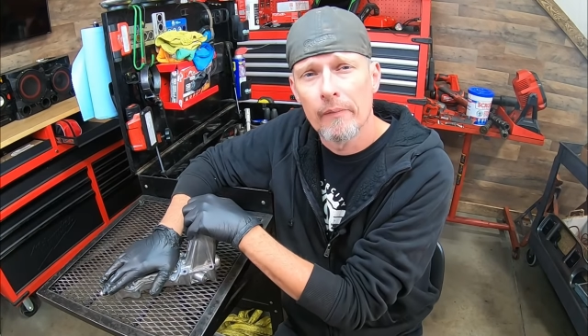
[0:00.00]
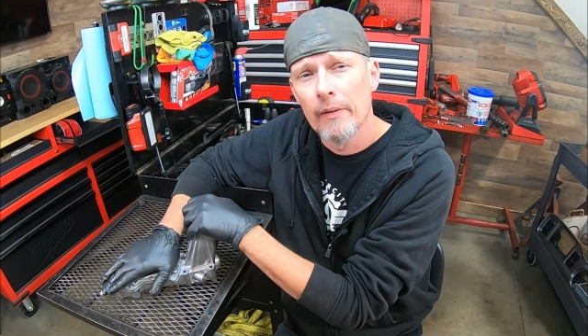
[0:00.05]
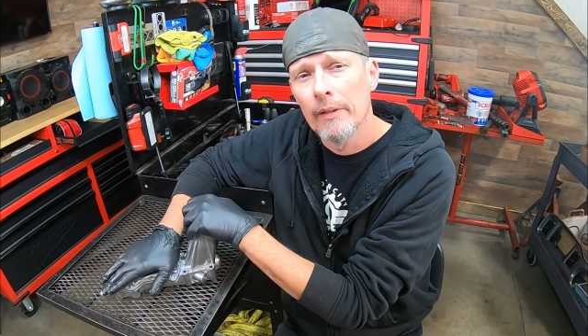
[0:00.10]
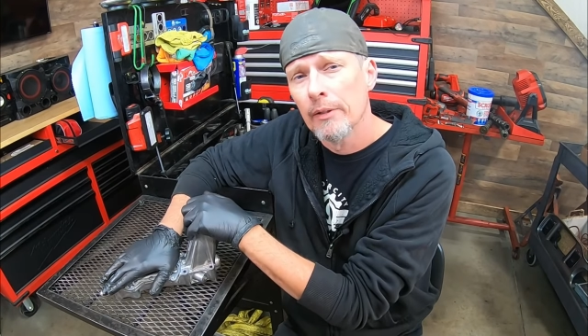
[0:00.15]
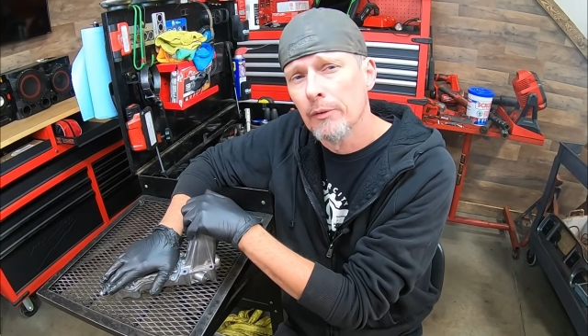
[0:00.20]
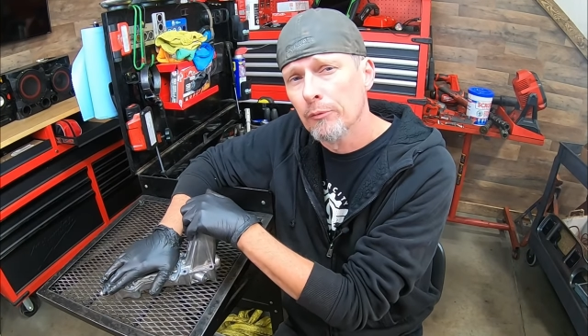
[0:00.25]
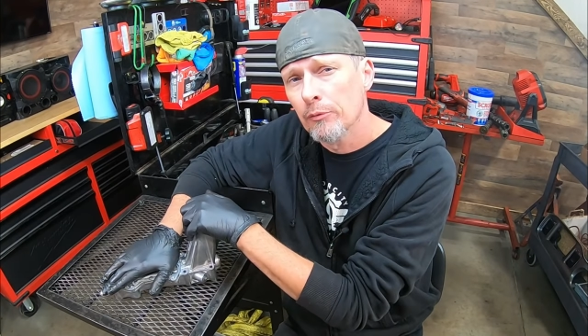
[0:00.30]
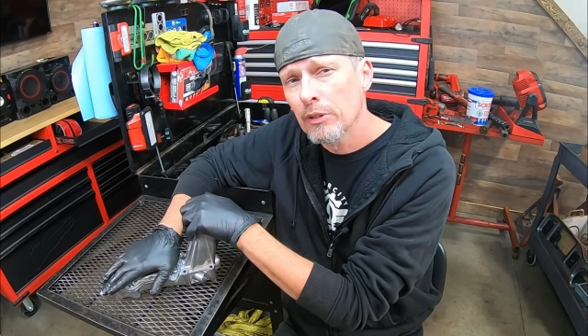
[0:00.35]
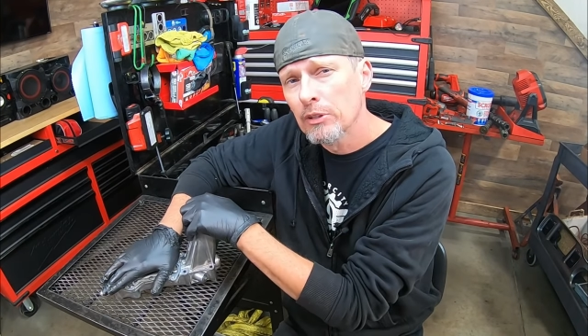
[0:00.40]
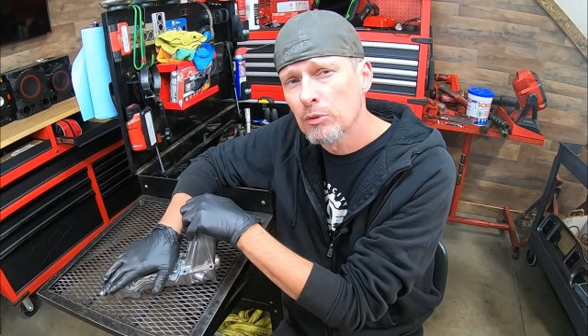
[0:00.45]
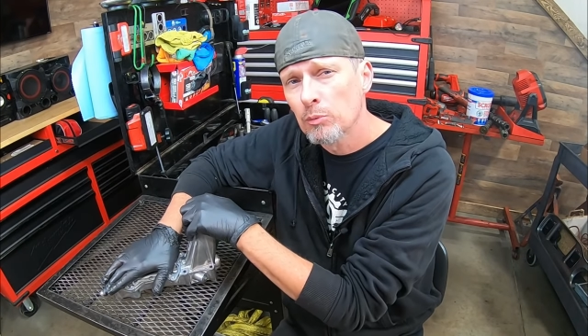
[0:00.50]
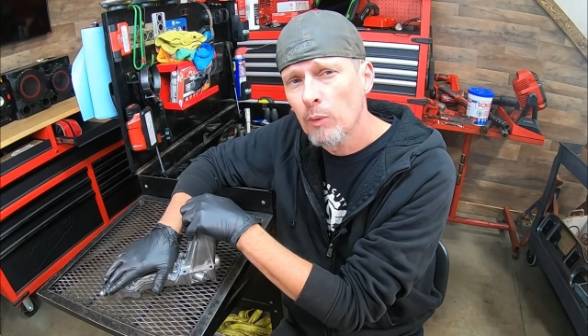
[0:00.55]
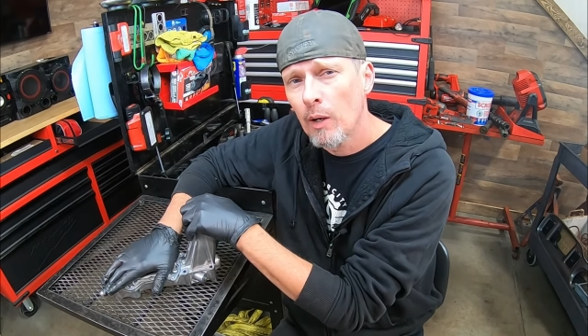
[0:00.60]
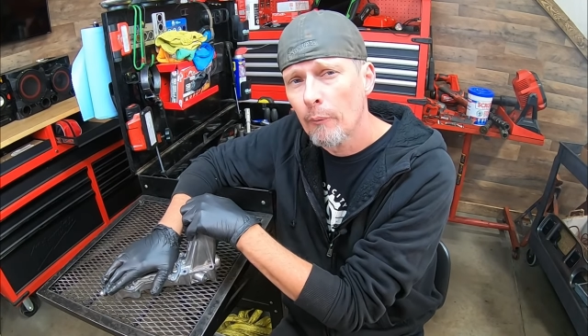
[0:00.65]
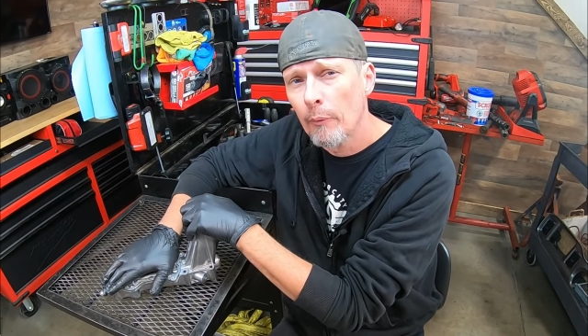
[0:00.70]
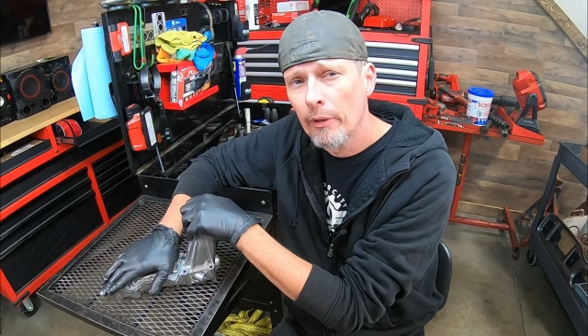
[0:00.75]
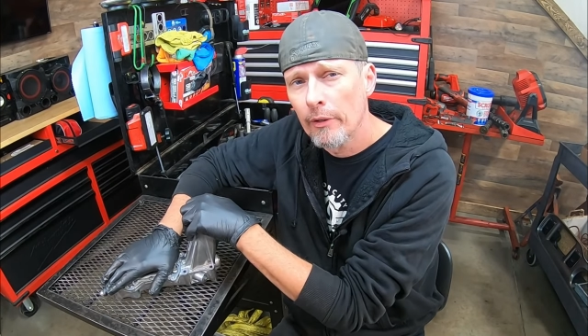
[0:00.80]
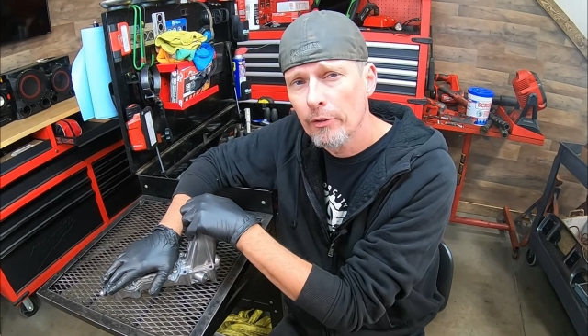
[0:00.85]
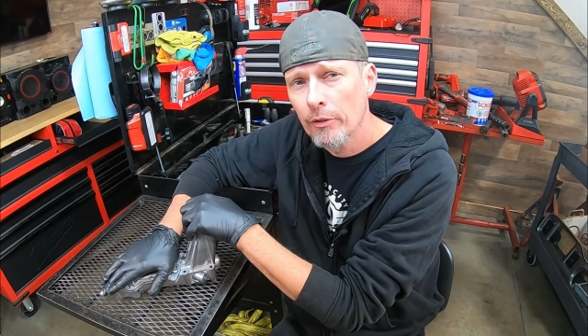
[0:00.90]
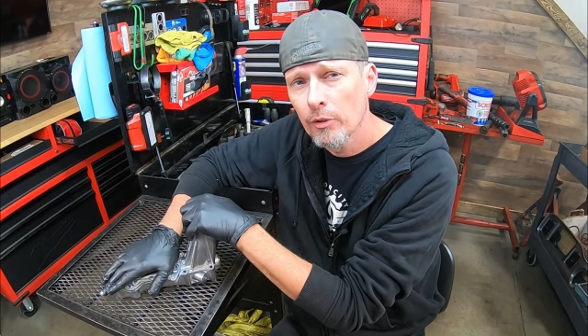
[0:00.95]
And the reason why
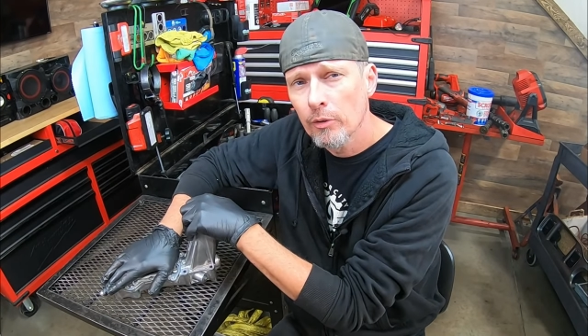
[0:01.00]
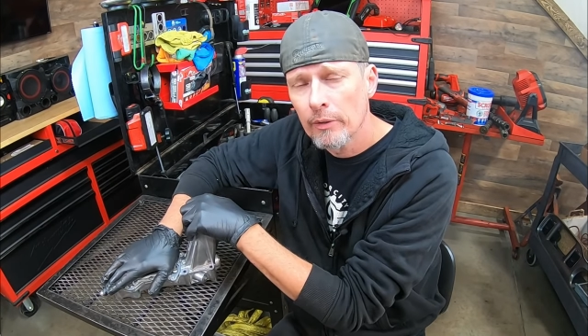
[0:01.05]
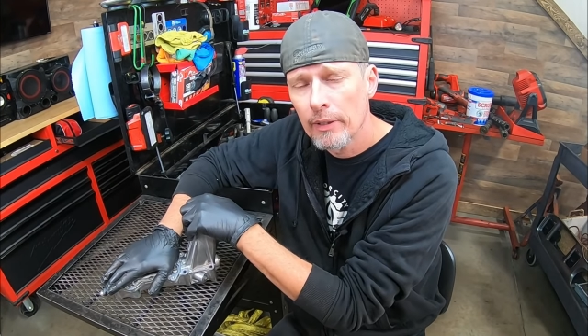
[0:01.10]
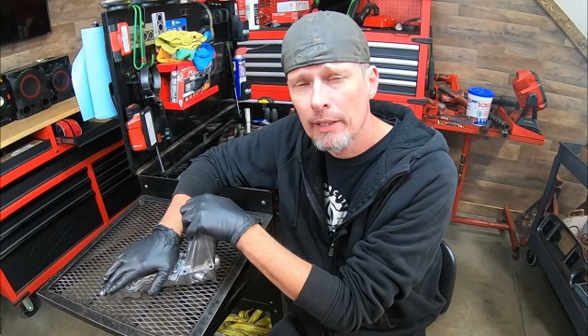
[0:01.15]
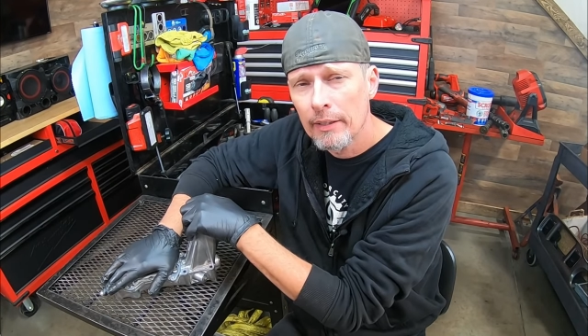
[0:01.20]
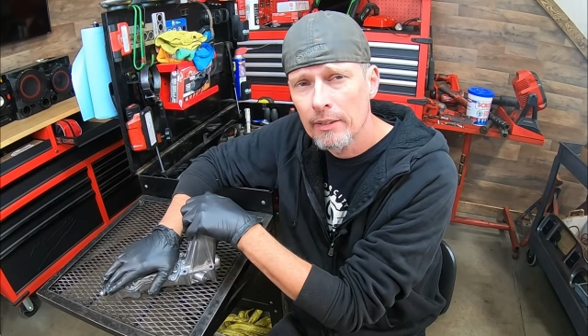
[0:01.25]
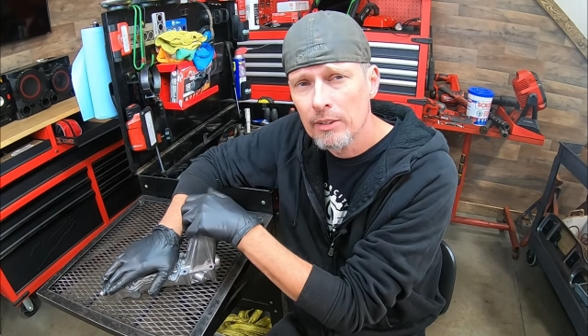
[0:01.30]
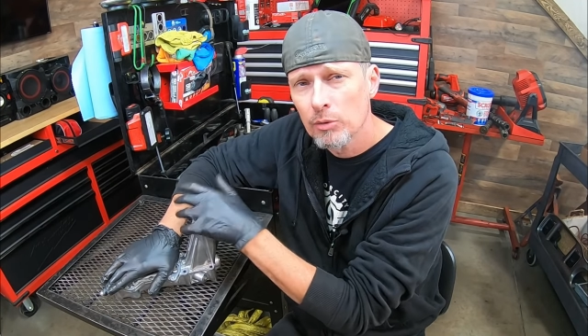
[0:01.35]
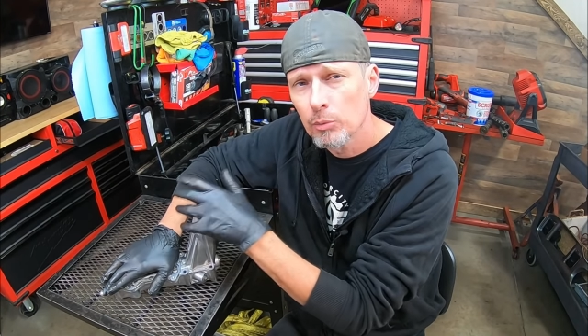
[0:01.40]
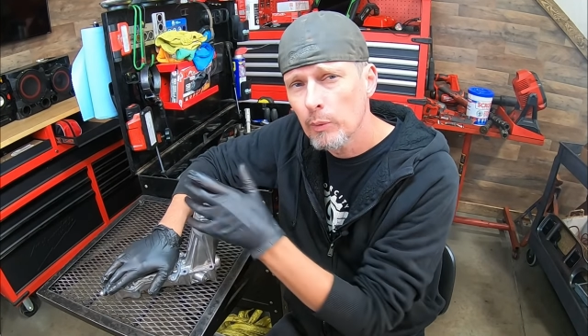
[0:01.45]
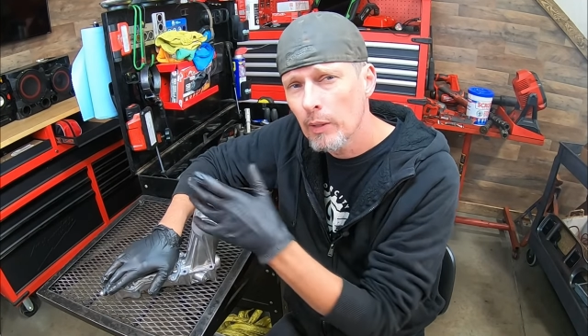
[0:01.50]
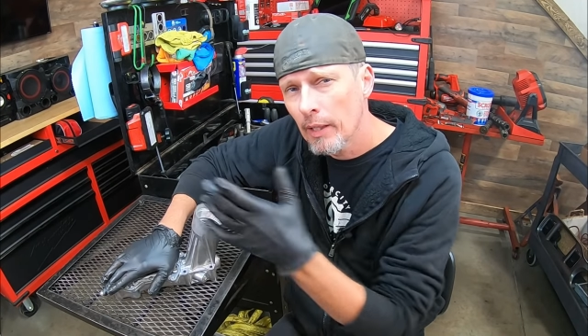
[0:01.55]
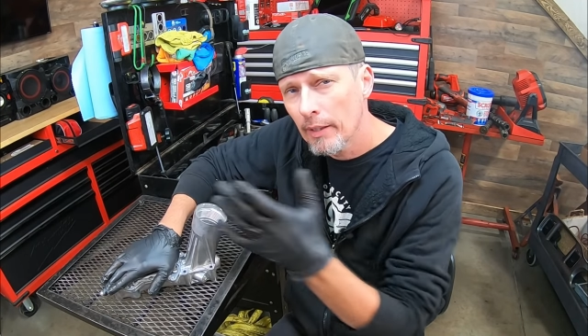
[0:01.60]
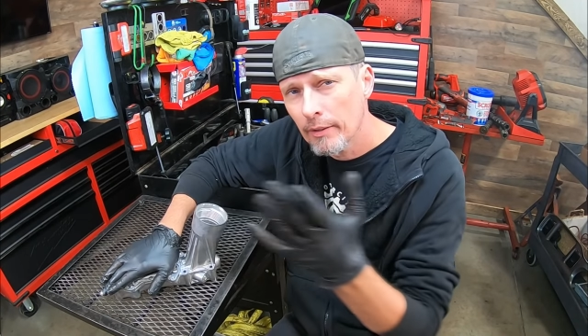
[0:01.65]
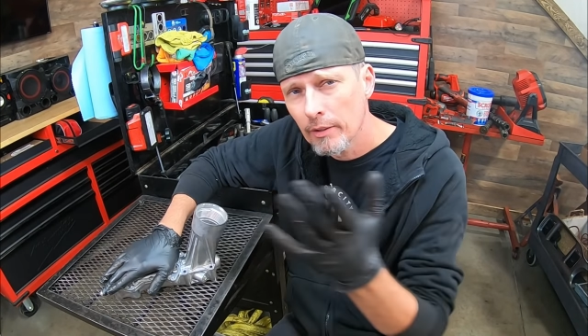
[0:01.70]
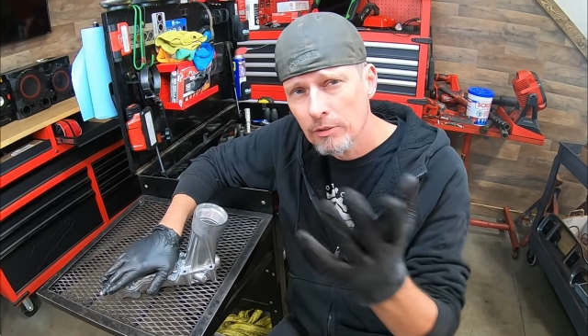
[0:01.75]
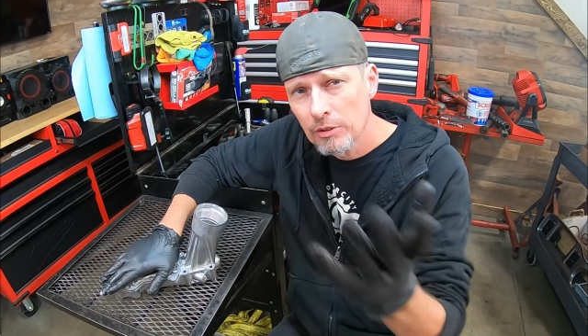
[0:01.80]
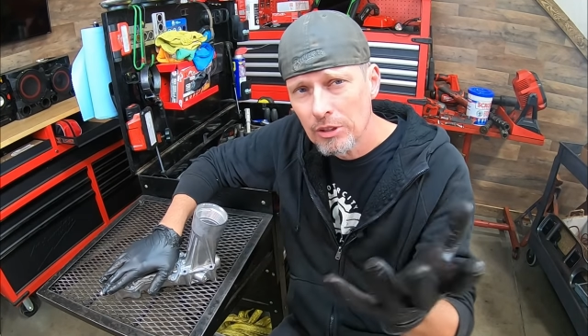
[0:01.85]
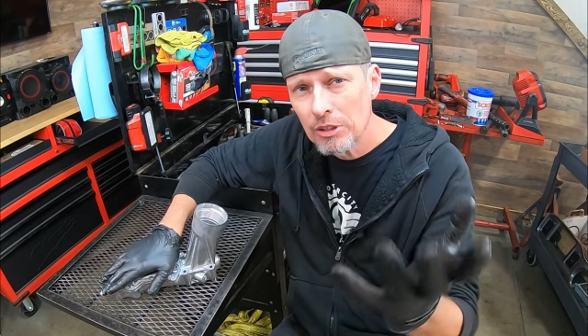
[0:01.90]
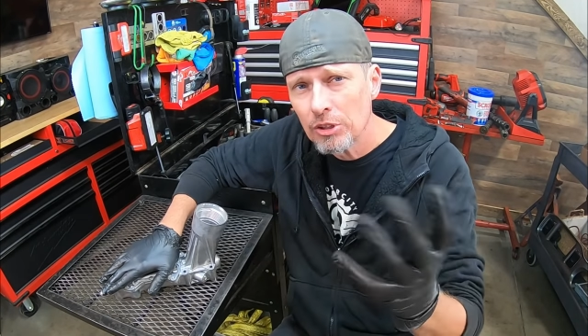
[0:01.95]
we were doing that is we
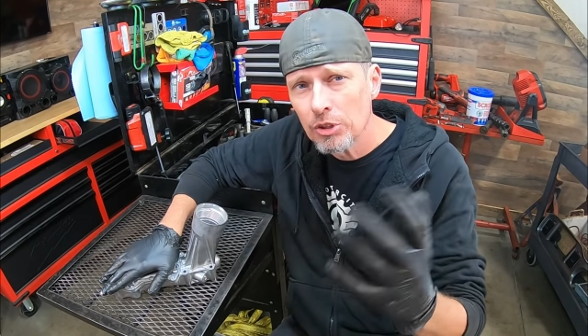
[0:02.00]
had those